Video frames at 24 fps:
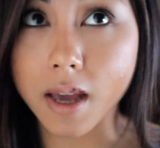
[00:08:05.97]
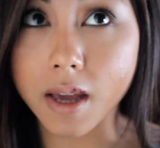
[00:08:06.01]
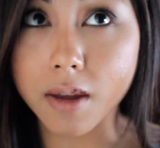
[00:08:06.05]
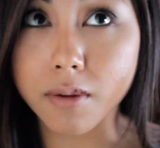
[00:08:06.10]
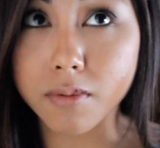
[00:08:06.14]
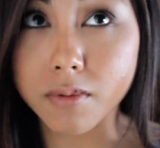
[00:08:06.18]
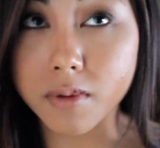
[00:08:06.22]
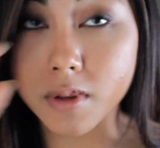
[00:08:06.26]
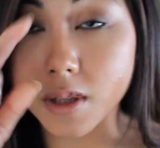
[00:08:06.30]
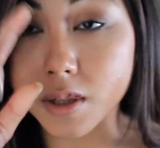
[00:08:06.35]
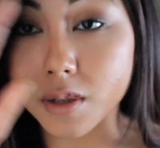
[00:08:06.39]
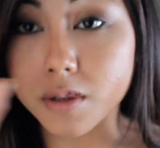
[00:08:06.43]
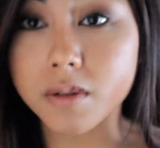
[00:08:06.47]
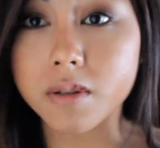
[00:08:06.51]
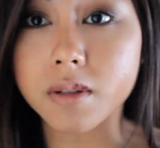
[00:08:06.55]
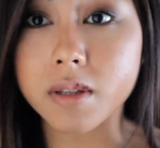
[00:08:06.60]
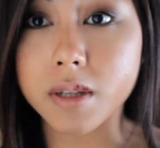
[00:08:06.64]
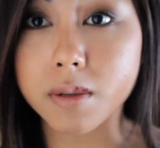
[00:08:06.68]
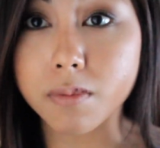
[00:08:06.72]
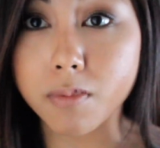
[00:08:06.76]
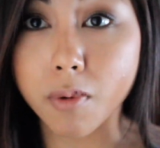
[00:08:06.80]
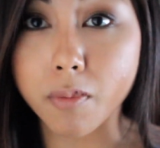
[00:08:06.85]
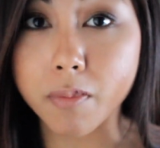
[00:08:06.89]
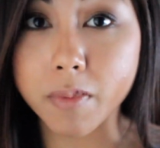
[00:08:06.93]
I
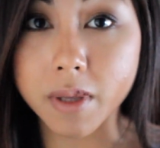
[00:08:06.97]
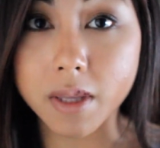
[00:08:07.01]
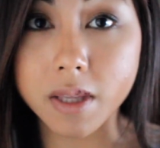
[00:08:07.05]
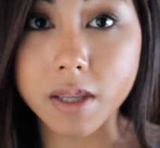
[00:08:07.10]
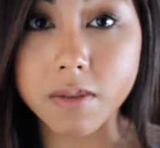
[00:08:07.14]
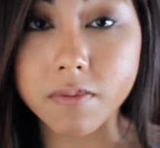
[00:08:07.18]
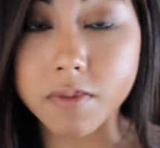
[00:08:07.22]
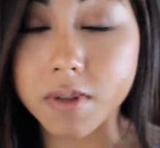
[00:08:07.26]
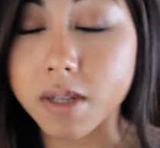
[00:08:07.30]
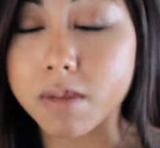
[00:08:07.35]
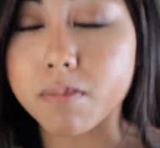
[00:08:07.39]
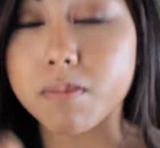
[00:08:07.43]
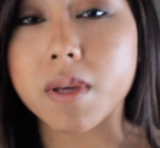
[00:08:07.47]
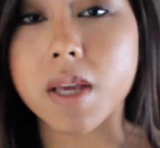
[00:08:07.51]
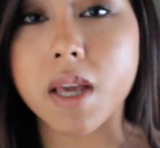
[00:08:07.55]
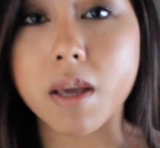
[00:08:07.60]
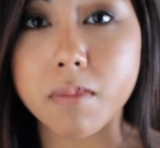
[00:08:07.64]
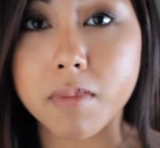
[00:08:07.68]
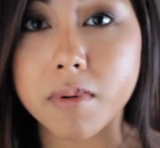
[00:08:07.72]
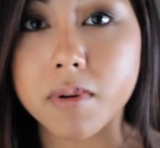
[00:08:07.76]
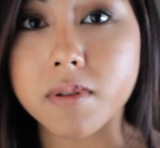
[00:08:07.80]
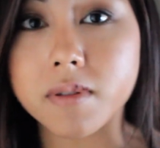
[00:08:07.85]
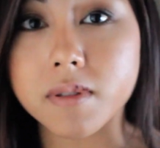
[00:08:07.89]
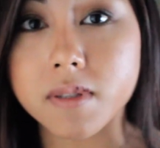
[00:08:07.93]
literally won't even be
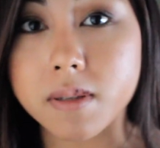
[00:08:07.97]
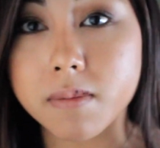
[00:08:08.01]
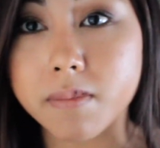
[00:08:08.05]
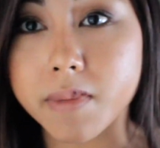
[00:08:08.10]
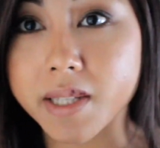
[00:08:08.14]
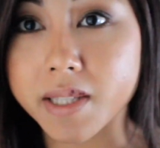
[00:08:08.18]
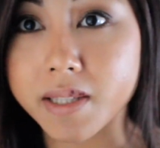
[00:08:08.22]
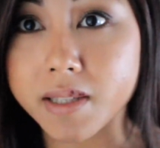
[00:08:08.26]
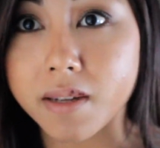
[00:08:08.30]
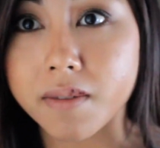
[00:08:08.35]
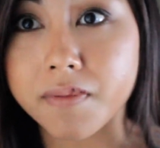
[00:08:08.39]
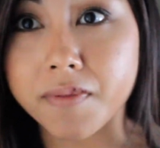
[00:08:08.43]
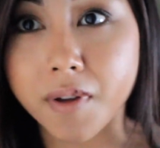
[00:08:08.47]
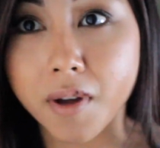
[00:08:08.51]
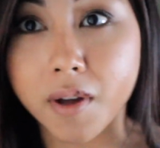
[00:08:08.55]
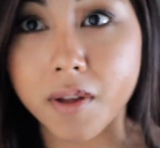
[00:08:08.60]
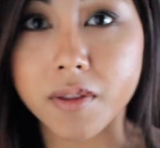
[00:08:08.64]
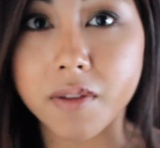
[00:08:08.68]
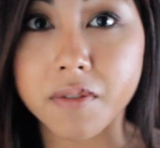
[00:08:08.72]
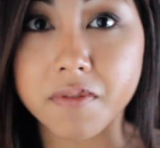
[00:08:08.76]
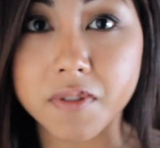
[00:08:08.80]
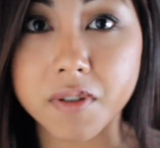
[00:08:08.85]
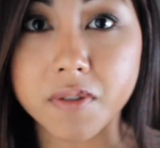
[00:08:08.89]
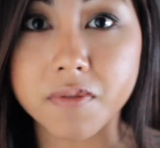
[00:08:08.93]
able to see myself
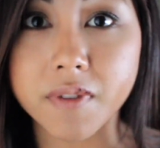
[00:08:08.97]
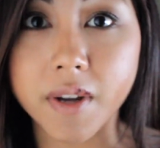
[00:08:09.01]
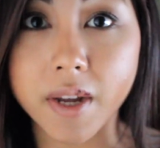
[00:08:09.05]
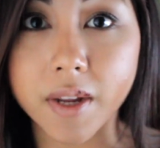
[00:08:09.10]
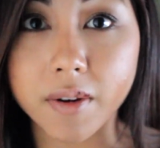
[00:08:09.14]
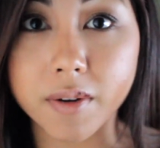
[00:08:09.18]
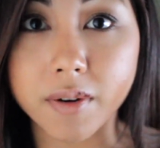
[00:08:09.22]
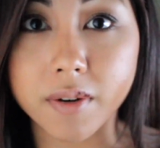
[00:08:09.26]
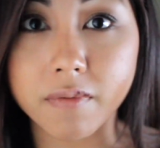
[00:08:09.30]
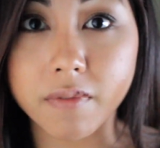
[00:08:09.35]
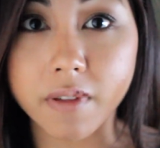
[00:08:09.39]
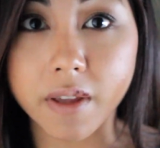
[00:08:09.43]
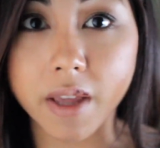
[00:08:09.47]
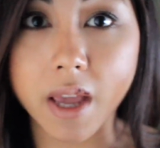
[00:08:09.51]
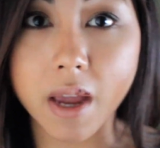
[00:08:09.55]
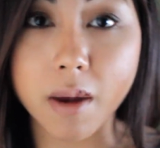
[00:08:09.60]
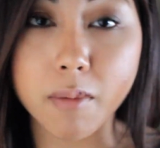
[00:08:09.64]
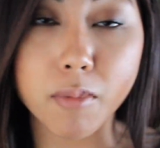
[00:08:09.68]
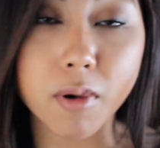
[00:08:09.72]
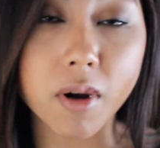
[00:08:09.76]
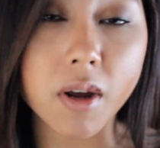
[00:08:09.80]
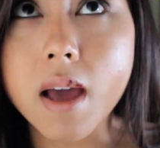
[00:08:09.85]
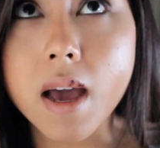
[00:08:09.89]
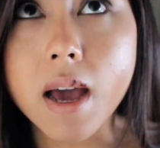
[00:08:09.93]
on the viewfinder of the
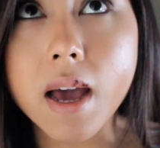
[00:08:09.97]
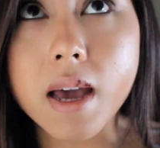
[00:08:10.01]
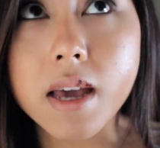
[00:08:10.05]
camera.